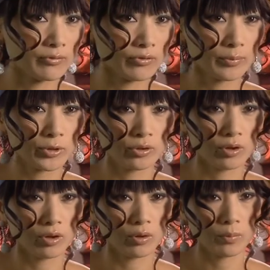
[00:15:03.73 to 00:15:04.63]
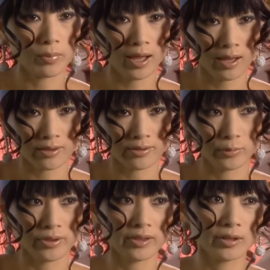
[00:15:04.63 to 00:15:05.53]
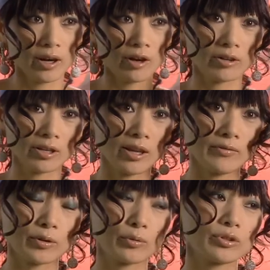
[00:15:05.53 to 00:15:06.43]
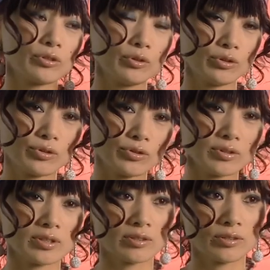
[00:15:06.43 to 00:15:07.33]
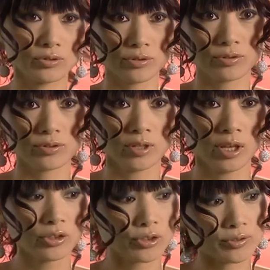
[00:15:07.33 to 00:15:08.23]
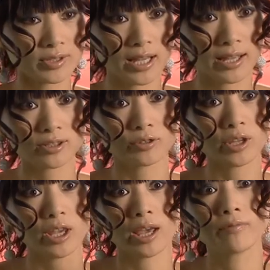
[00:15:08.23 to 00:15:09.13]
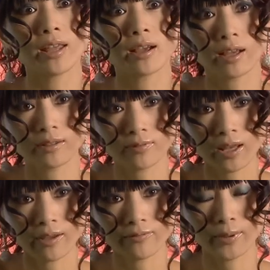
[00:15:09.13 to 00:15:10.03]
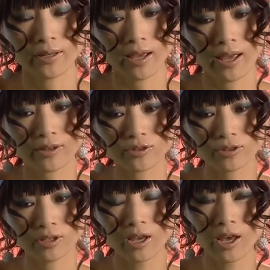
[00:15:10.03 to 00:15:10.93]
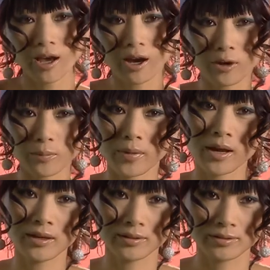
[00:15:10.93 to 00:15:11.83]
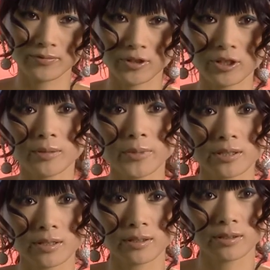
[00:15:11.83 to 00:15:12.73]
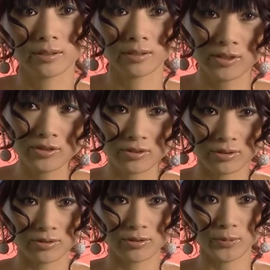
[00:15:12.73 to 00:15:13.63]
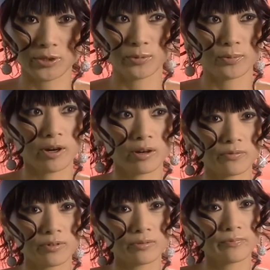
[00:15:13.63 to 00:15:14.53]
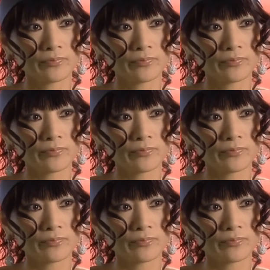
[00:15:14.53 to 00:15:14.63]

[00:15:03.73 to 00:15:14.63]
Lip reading: from your own path. We think are clever. You choose this, you choose that, so you can have that kind of life. But actually, our mind is very limited. The nature is so much more powerful.